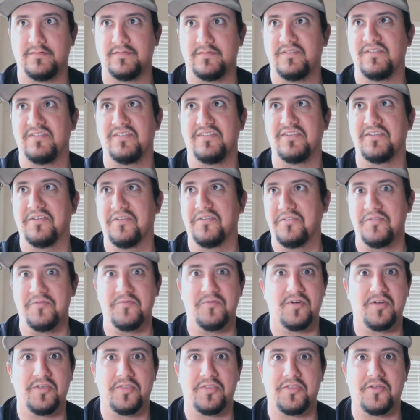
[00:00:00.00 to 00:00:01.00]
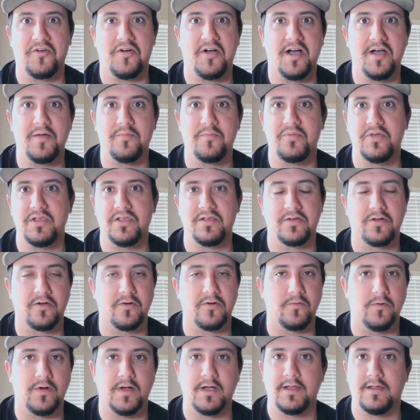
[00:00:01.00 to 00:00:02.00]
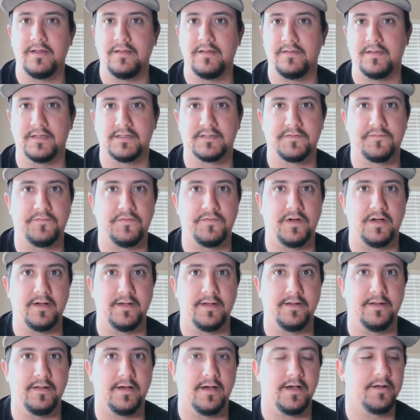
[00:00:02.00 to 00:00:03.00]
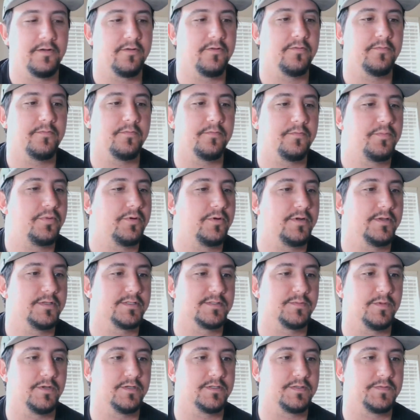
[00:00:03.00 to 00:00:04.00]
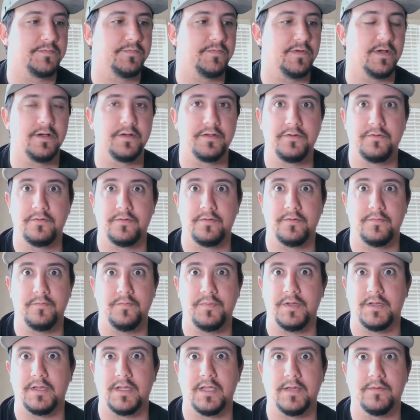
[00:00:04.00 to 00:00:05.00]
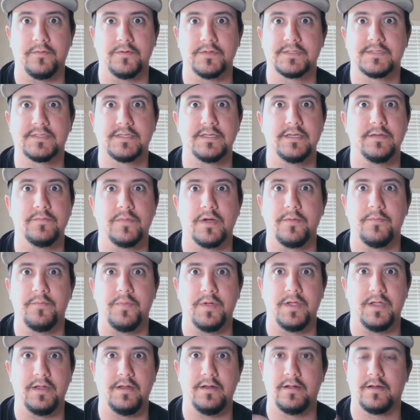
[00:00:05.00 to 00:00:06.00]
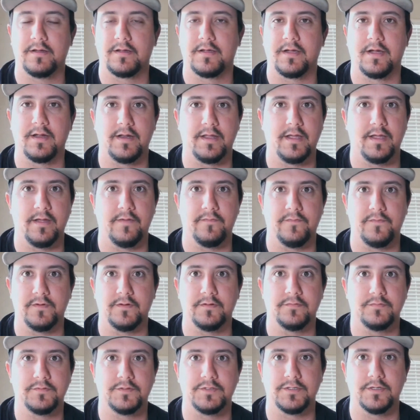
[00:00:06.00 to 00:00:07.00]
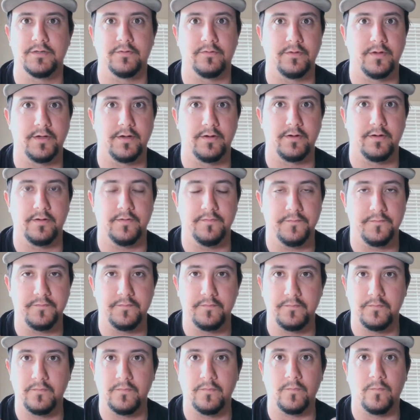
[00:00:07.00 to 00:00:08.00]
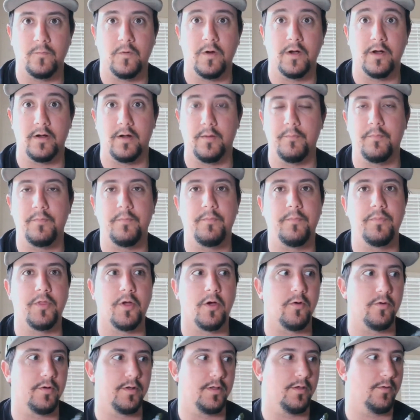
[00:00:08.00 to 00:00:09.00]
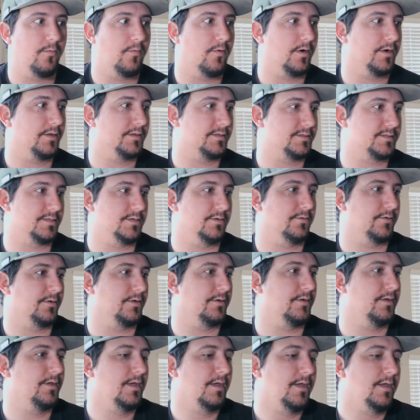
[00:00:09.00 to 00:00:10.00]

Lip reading: and you want to throw hot pink or white, that's fine. I don't put as much value in being able to see my bait. I kind of have a general area of where I'm throwing it, what it's doing.